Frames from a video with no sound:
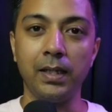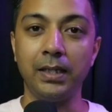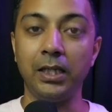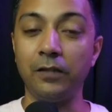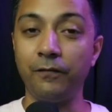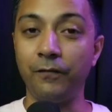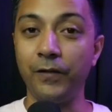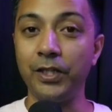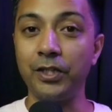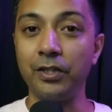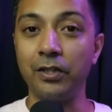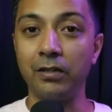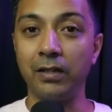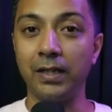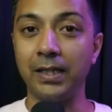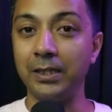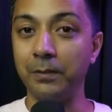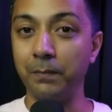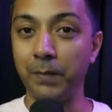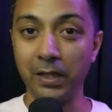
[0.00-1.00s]
This feature
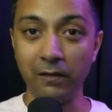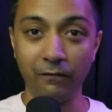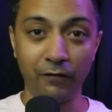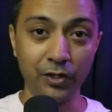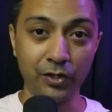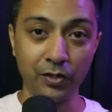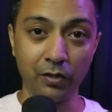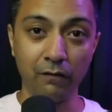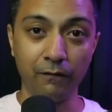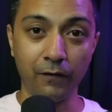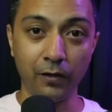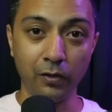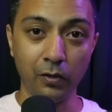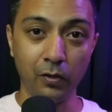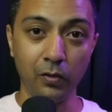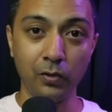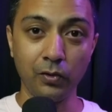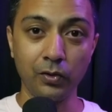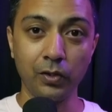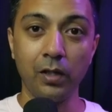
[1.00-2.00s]
is beneficial for
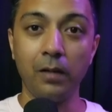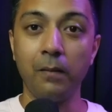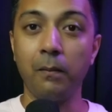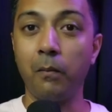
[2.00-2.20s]
those